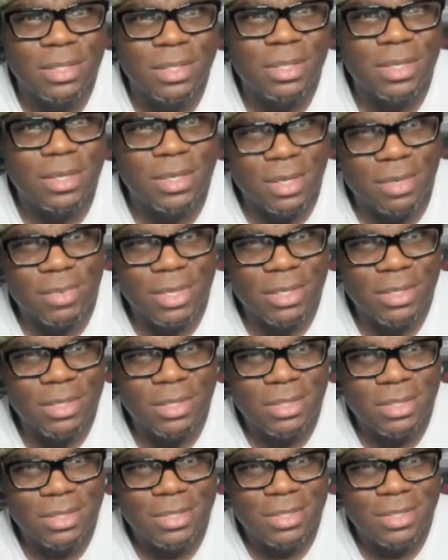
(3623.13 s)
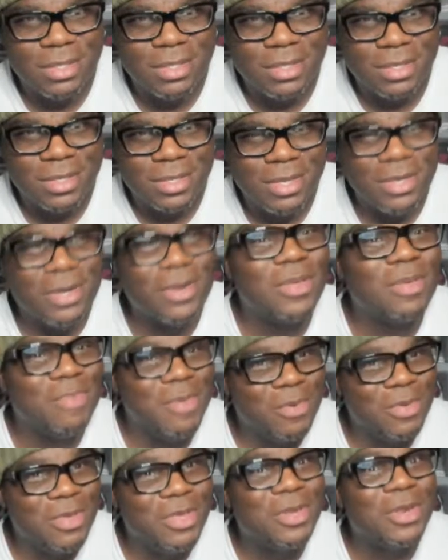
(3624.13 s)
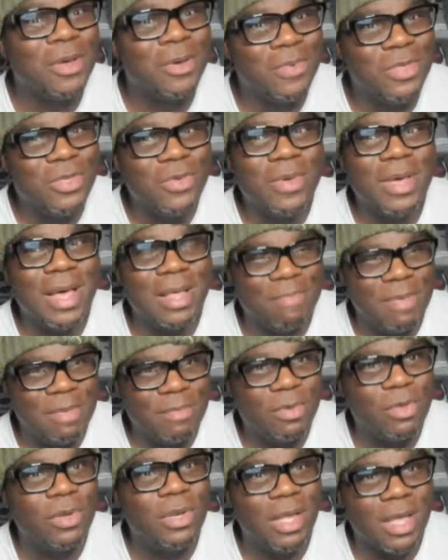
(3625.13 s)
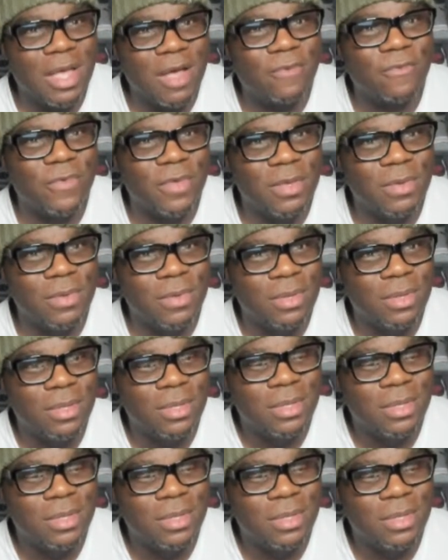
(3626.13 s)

You know what I mean? You know, you people, you know, when you got people who look out for you,